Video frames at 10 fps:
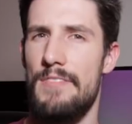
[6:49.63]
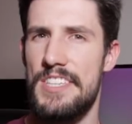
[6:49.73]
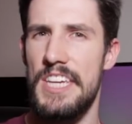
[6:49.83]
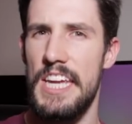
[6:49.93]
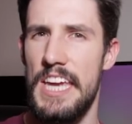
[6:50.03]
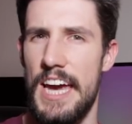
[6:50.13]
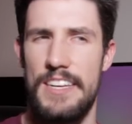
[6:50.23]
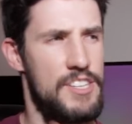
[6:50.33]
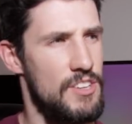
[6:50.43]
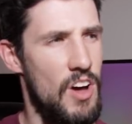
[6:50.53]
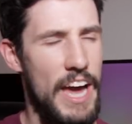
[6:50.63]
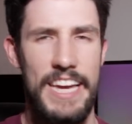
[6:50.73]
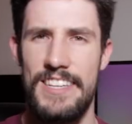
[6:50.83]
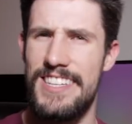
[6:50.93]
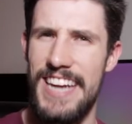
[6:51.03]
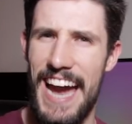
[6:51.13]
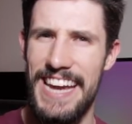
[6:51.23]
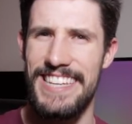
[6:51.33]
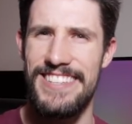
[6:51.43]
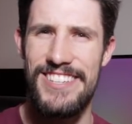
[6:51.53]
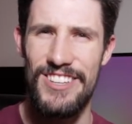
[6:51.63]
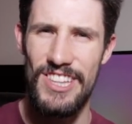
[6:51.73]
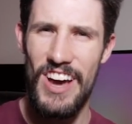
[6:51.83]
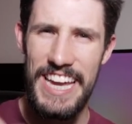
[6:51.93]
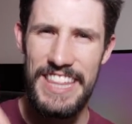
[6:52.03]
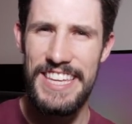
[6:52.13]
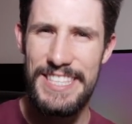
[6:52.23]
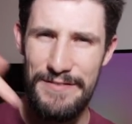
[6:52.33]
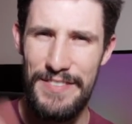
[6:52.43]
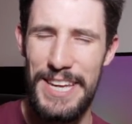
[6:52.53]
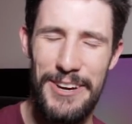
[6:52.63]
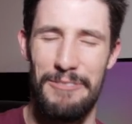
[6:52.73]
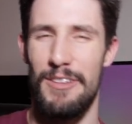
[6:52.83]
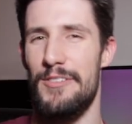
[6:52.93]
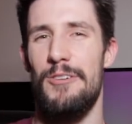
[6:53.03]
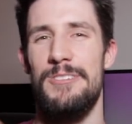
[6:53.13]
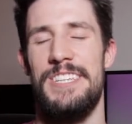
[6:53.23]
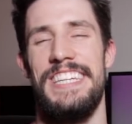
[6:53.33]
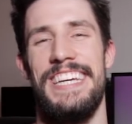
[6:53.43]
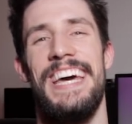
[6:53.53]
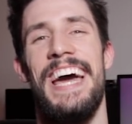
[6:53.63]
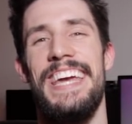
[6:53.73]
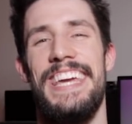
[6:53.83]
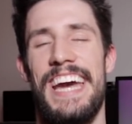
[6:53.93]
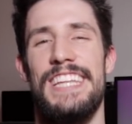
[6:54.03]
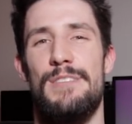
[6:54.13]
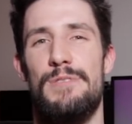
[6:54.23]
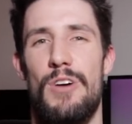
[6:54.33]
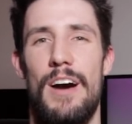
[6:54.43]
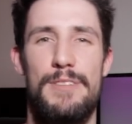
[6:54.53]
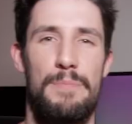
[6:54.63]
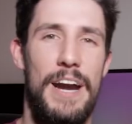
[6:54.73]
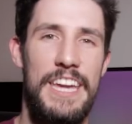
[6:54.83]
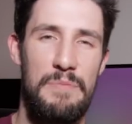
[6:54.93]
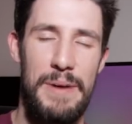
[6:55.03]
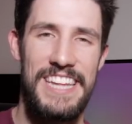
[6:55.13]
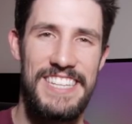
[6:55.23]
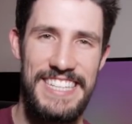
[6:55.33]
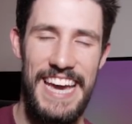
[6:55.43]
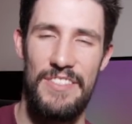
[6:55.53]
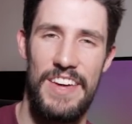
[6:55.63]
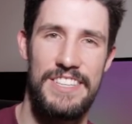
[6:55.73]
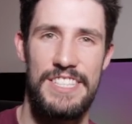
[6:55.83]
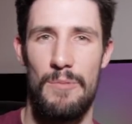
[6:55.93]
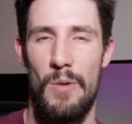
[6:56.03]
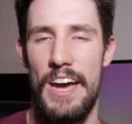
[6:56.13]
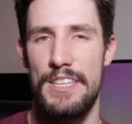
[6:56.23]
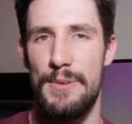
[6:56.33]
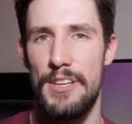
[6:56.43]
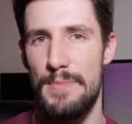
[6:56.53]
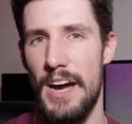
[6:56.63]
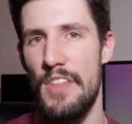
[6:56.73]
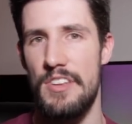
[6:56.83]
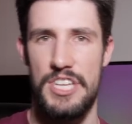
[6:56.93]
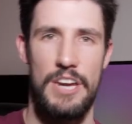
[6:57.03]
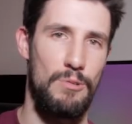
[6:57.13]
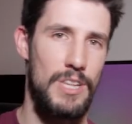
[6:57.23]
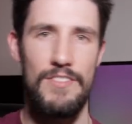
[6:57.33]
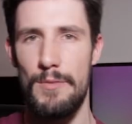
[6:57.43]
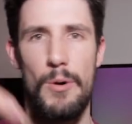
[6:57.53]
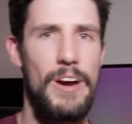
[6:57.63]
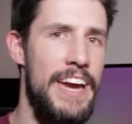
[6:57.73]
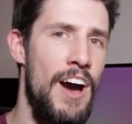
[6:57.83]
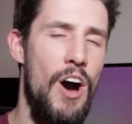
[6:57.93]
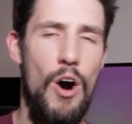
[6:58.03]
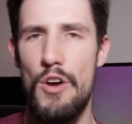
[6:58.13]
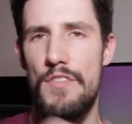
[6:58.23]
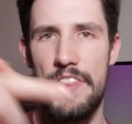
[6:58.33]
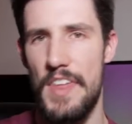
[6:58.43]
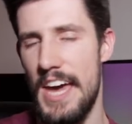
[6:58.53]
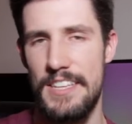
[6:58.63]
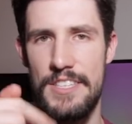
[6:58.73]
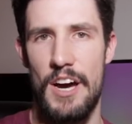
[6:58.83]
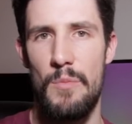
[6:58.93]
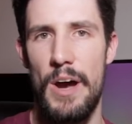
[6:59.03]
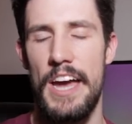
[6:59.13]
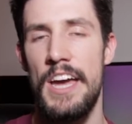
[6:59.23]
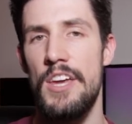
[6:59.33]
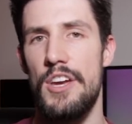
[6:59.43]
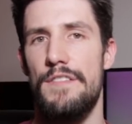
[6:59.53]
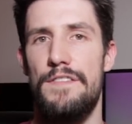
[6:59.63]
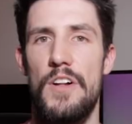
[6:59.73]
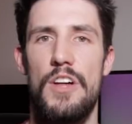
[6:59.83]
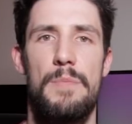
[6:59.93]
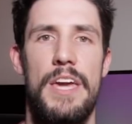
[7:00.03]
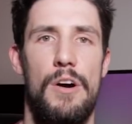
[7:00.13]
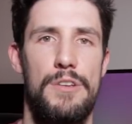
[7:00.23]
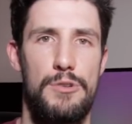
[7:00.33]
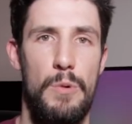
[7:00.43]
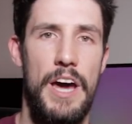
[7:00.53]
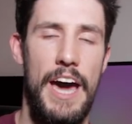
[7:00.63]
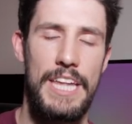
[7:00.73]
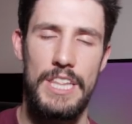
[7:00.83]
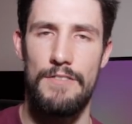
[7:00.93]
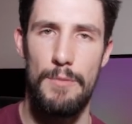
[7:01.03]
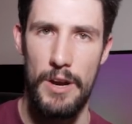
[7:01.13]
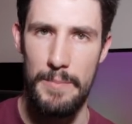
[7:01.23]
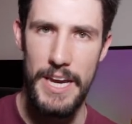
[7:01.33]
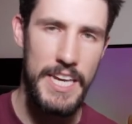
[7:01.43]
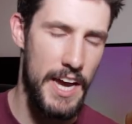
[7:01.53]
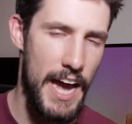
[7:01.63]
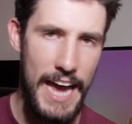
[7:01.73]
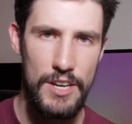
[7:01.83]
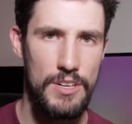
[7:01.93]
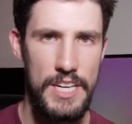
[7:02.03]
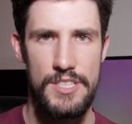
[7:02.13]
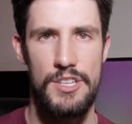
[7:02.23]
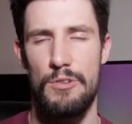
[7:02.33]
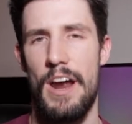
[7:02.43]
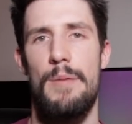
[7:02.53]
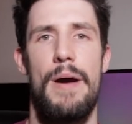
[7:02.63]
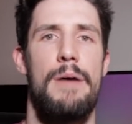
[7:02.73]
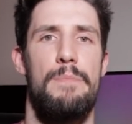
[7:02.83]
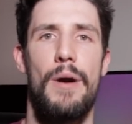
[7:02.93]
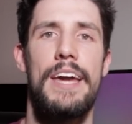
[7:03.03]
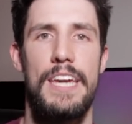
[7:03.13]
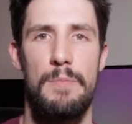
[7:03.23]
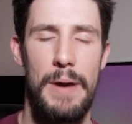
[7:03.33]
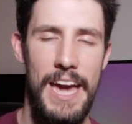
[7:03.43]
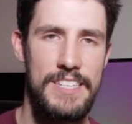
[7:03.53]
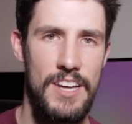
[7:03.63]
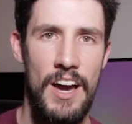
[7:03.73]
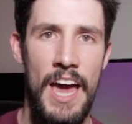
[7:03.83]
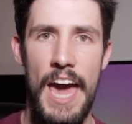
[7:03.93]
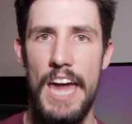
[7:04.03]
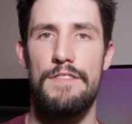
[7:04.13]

Have you seen it yet? Did you like it? Did you hate it? Did you like this video? Well, of course you did. You can subscribe to Breaking Banter down there somewhere, as well as my other channel, Loverboy, over there somewhere. You can follow me on Twitter at Loverboy Media and on Instagram at Breaking Banter.